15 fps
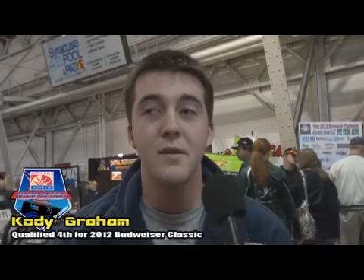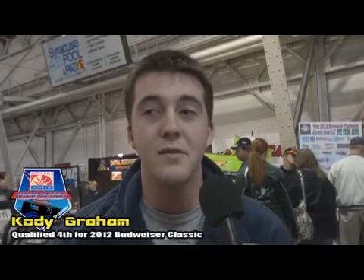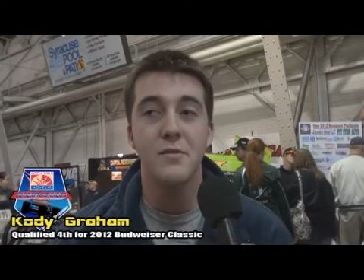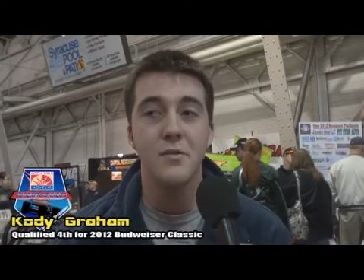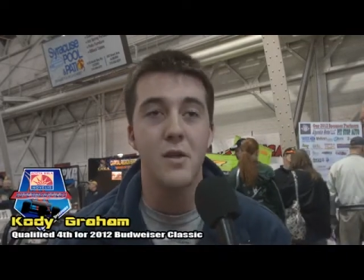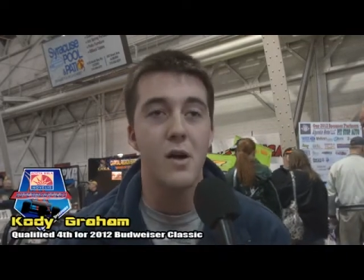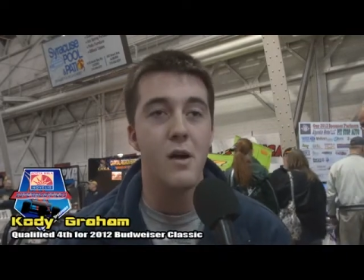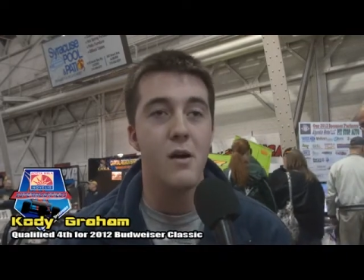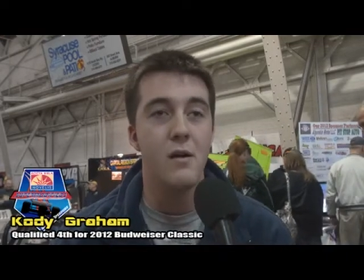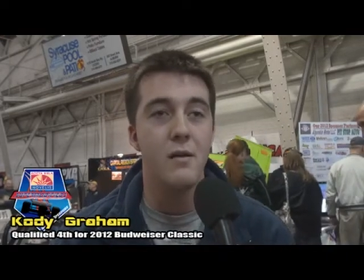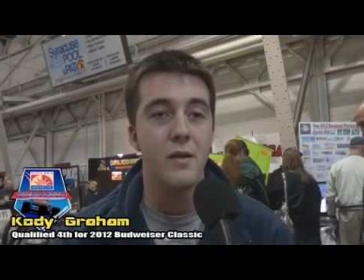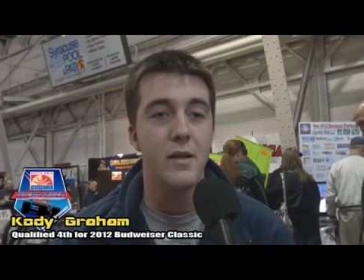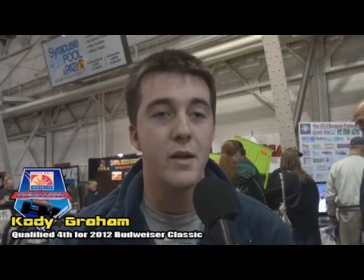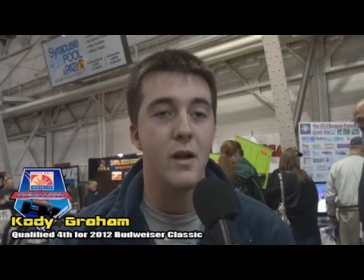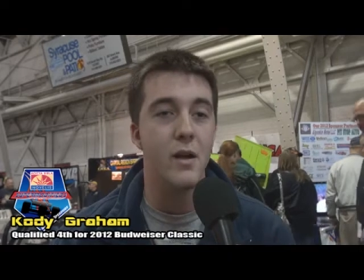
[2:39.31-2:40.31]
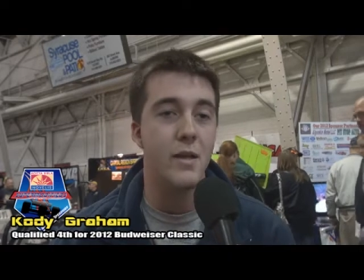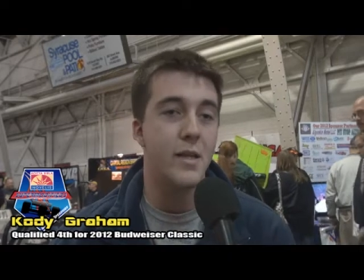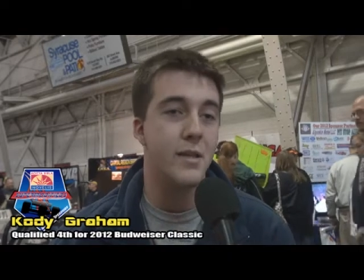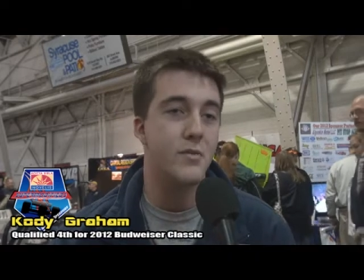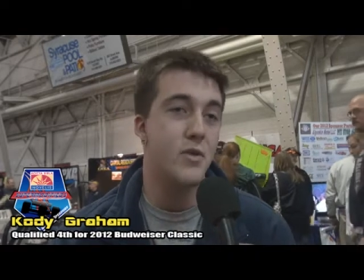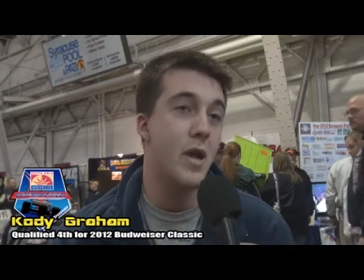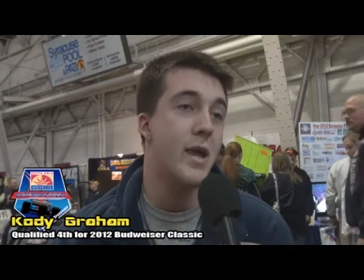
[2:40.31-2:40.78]
So, you know,
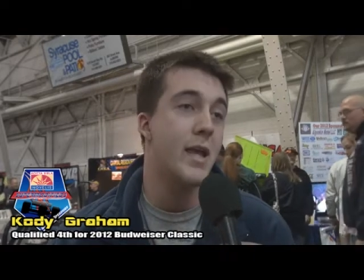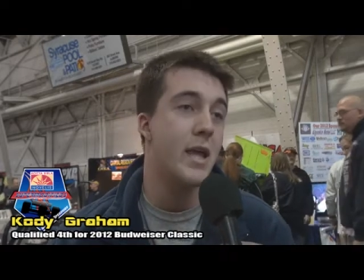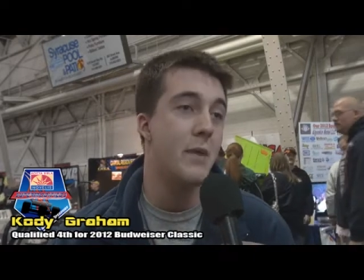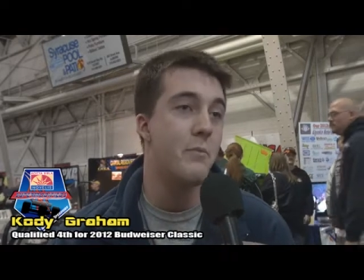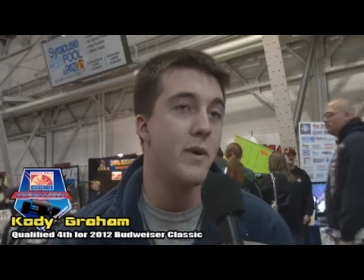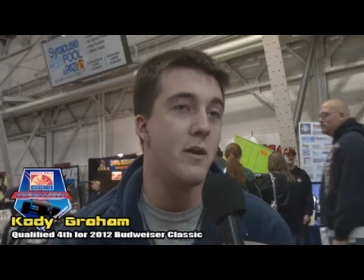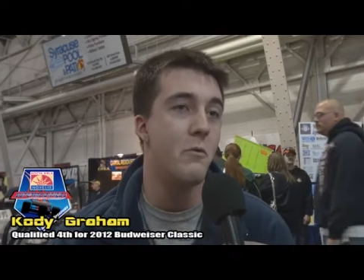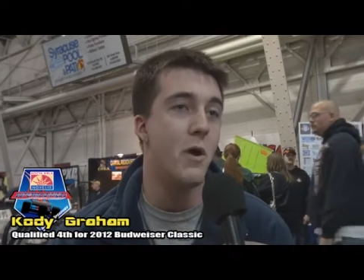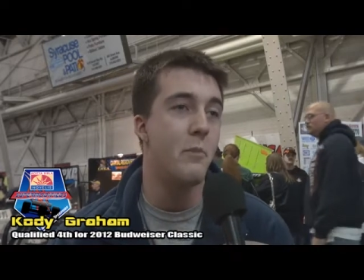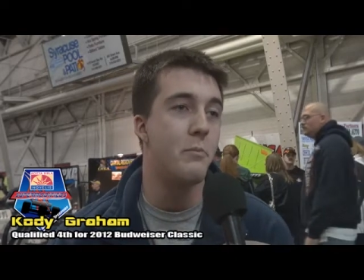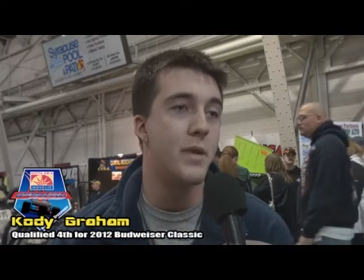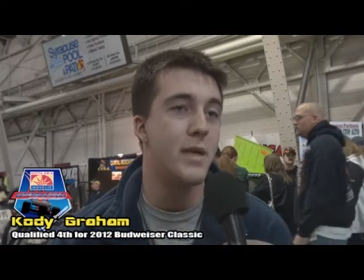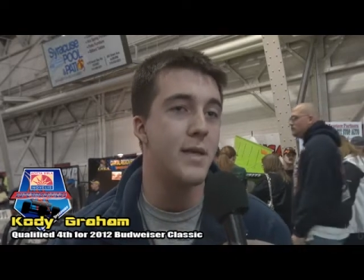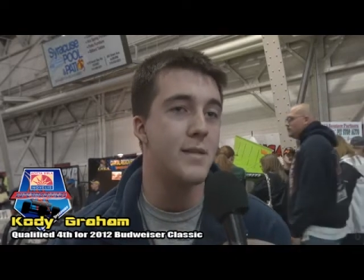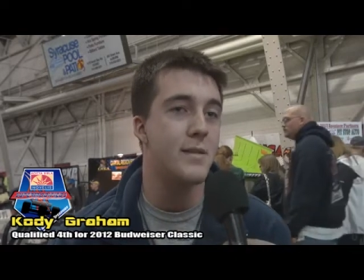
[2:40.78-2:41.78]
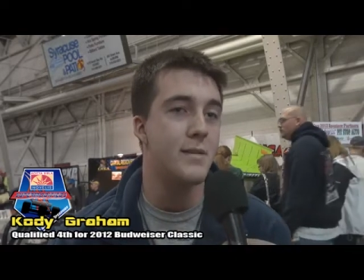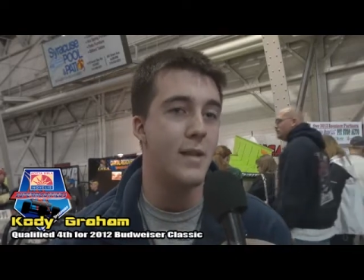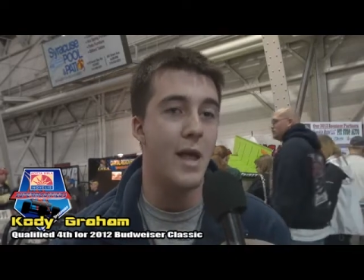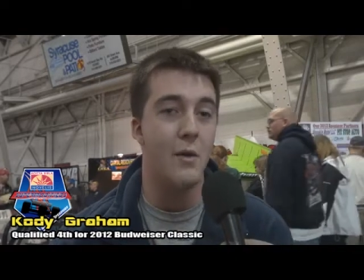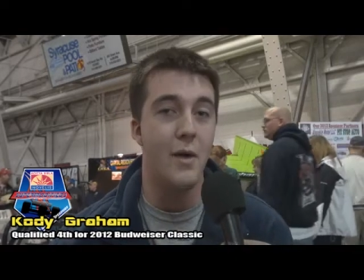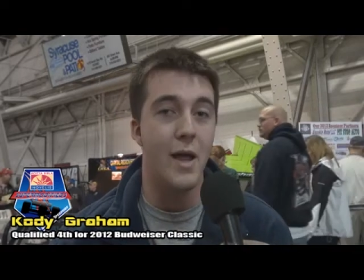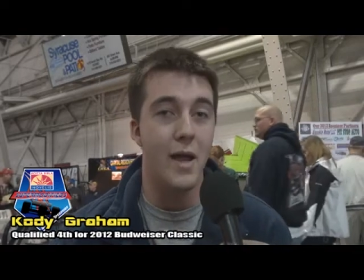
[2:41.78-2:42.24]
try and keep it in one piece.
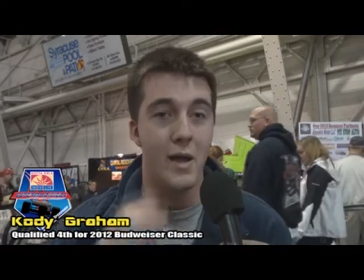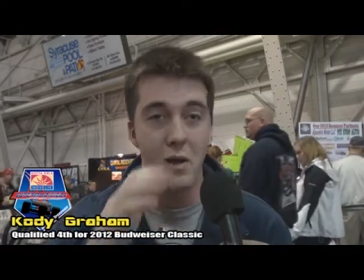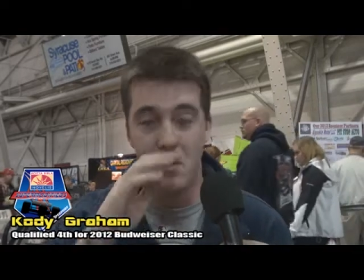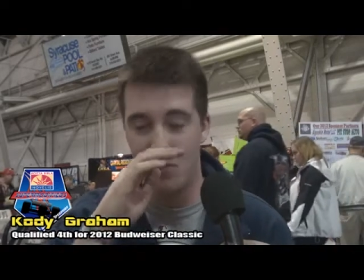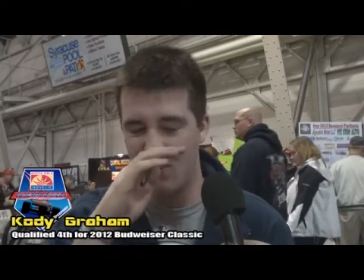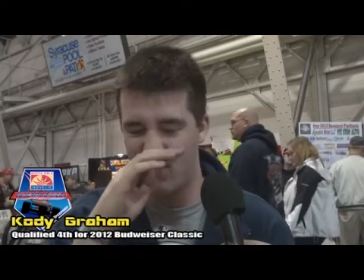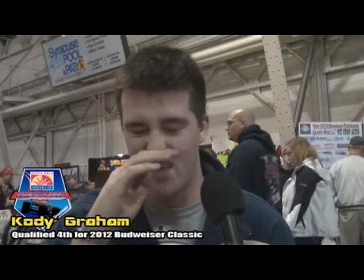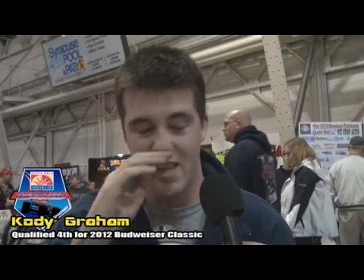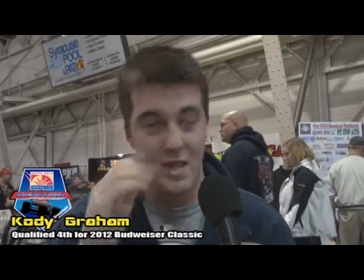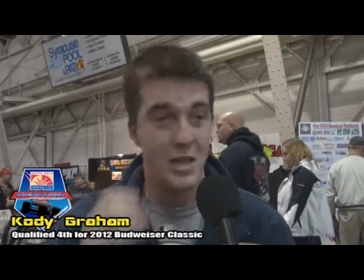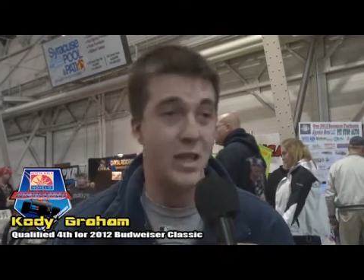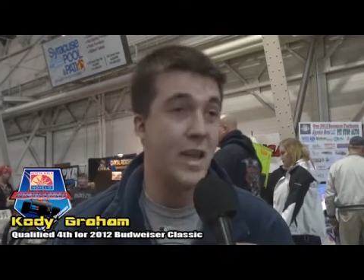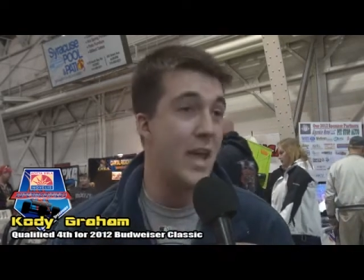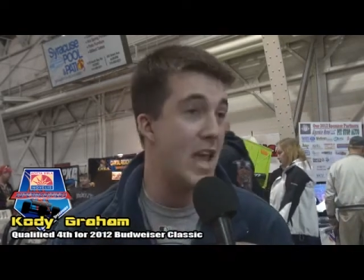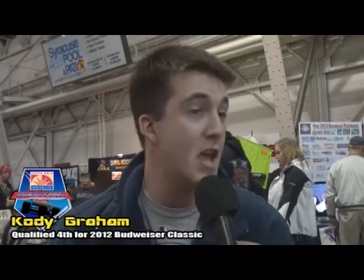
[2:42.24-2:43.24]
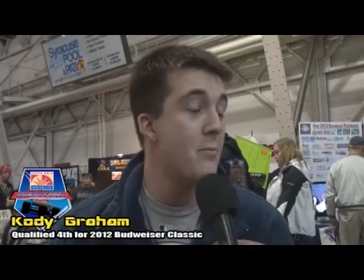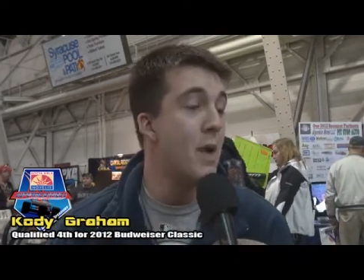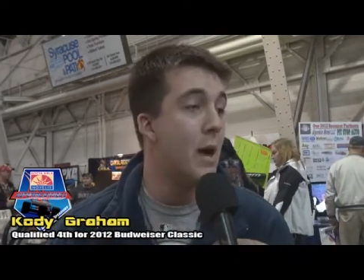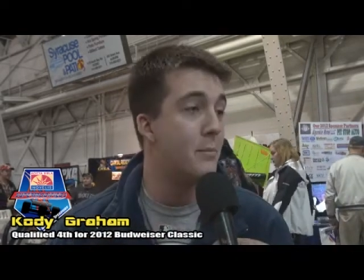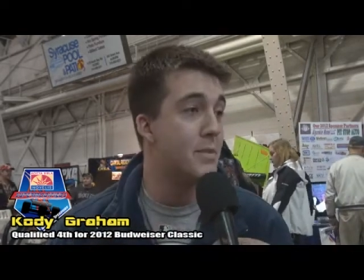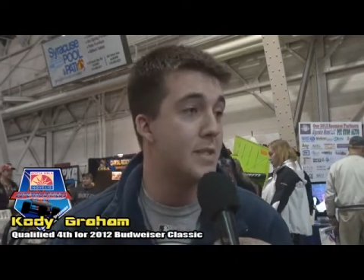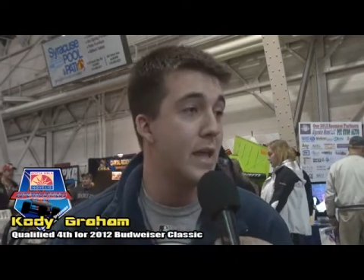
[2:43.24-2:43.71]
That way I don't get him
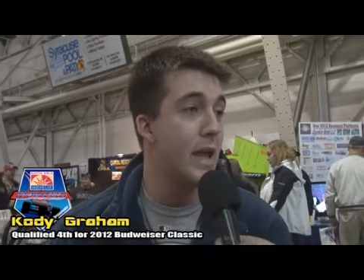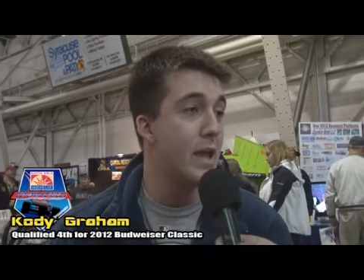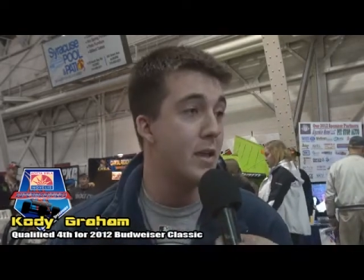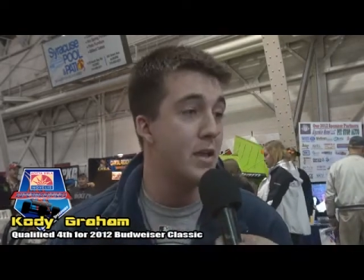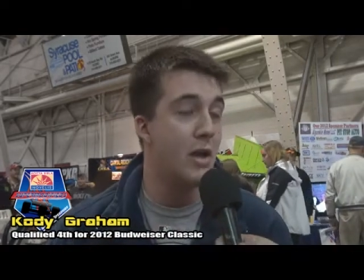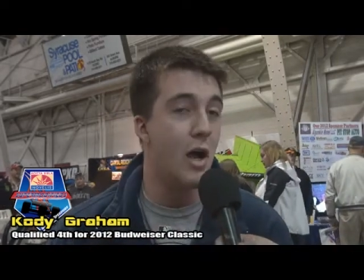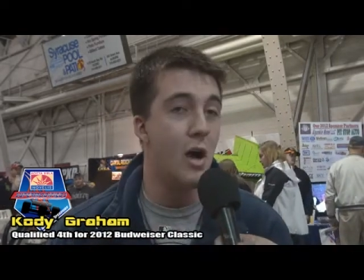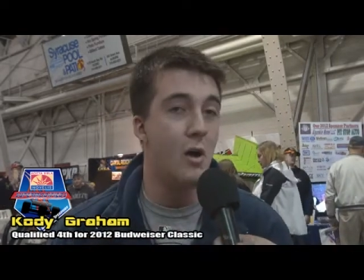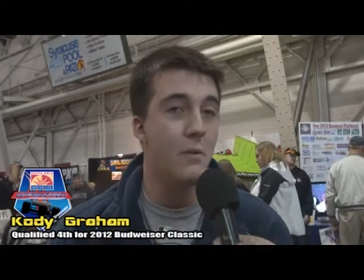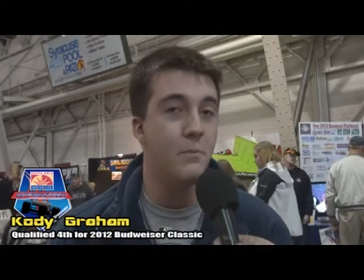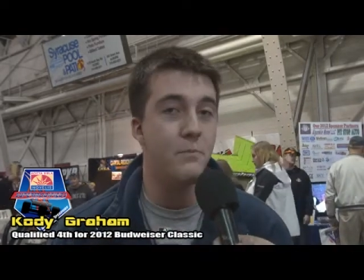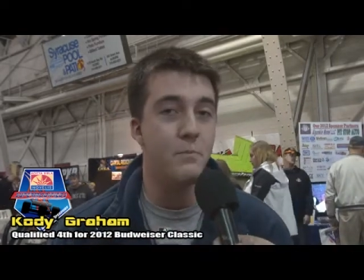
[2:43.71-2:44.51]
upset, you know,